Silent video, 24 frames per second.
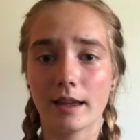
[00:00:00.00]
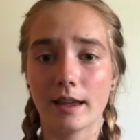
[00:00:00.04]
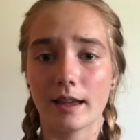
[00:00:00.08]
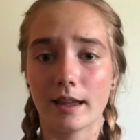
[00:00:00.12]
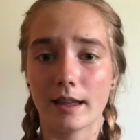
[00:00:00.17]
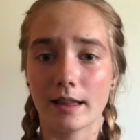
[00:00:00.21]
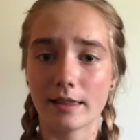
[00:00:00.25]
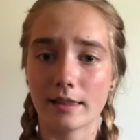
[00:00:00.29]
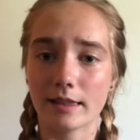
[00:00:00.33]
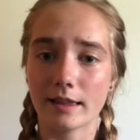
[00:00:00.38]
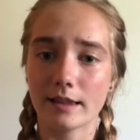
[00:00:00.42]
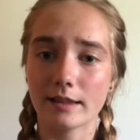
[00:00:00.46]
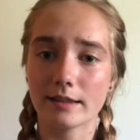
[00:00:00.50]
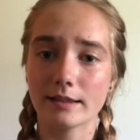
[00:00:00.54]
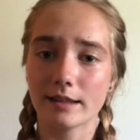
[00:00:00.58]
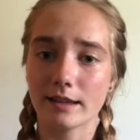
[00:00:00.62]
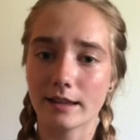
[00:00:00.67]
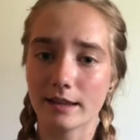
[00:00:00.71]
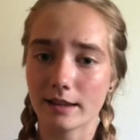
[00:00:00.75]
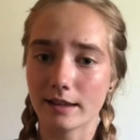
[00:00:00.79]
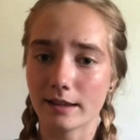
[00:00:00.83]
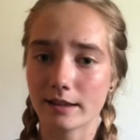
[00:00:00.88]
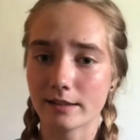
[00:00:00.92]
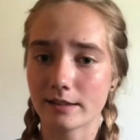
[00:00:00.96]
And this
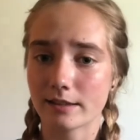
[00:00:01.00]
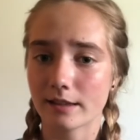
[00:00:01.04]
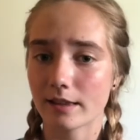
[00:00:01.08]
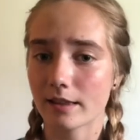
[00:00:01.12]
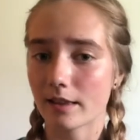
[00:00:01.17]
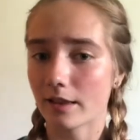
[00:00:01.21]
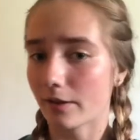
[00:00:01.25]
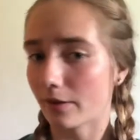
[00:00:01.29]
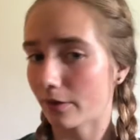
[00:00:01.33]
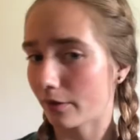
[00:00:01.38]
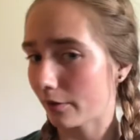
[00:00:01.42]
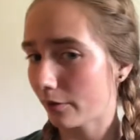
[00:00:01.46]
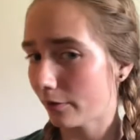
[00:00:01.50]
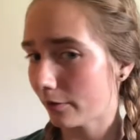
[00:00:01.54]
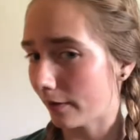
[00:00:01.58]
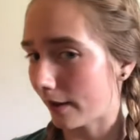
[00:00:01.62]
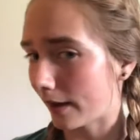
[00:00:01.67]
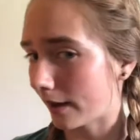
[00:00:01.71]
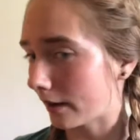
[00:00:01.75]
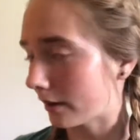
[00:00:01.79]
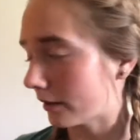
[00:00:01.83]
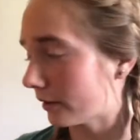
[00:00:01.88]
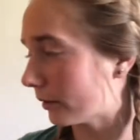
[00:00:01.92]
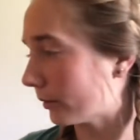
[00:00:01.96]
is the
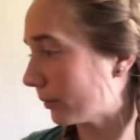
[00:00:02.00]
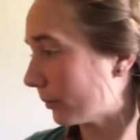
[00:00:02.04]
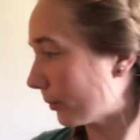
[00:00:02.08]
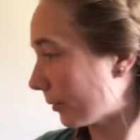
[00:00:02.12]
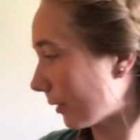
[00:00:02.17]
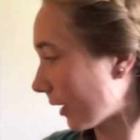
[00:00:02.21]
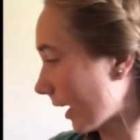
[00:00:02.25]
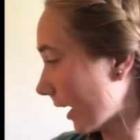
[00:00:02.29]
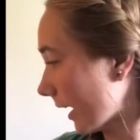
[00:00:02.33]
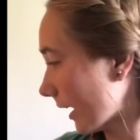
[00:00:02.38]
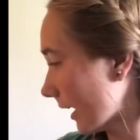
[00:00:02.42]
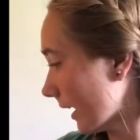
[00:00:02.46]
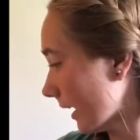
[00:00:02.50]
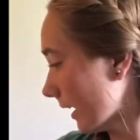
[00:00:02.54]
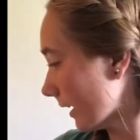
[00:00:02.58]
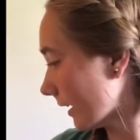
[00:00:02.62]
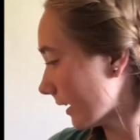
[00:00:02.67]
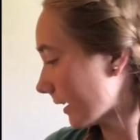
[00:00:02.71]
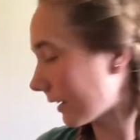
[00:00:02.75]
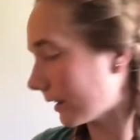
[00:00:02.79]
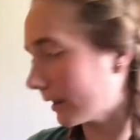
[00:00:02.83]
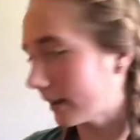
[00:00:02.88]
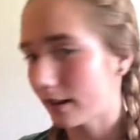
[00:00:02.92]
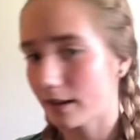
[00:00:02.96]
final product
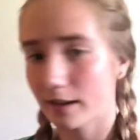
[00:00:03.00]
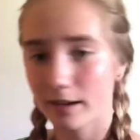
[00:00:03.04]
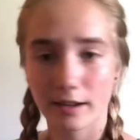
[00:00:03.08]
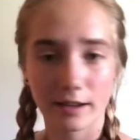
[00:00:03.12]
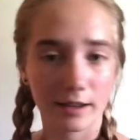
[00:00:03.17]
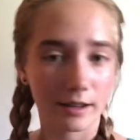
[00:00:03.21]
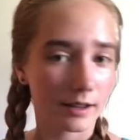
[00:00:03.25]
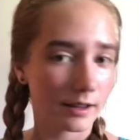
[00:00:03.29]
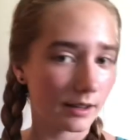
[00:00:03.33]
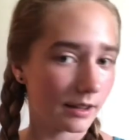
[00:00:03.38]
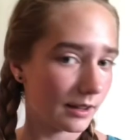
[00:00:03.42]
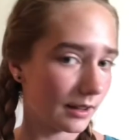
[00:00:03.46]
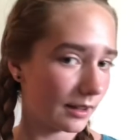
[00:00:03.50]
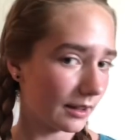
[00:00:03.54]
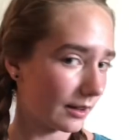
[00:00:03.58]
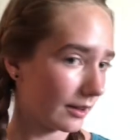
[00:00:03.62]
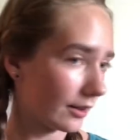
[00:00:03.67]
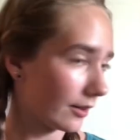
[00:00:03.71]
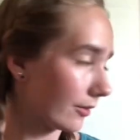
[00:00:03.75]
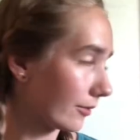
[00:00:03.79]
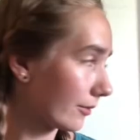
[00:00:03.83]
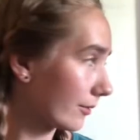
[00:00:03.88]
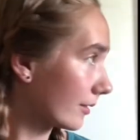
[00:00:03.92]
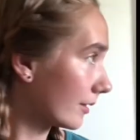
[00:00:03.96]
of
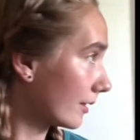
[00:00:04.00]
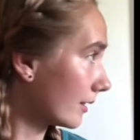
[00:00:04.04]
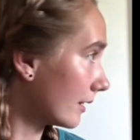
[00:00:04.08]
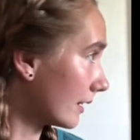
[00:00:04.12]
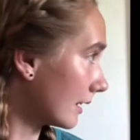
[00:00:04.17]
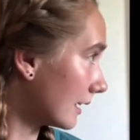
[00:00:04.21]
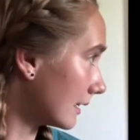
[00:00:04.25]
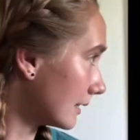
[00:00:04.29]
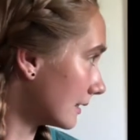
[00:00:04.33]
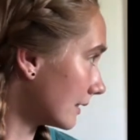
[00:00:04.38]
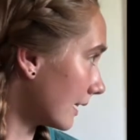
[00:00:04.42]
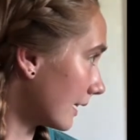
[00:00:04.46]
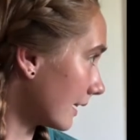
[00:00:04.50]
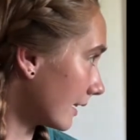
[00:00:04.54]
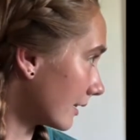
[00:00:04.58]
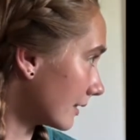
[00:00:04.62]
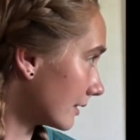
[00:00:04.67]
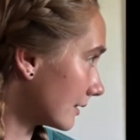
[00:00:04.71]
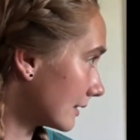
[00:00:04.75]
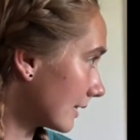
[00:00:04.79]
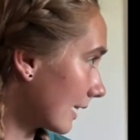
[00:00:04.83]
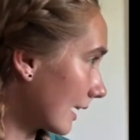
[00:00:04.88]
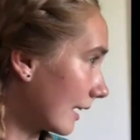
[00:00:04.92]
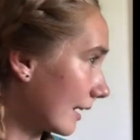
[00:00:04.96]
this
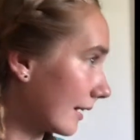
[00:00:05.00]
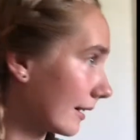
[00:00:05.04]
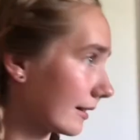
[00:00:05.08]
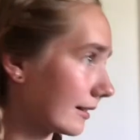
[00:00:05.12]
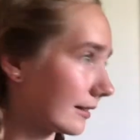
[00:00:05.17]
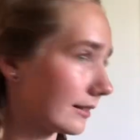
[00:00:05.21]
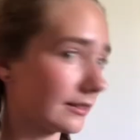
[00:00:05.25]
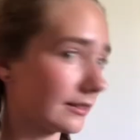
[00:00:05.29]
hairstyle.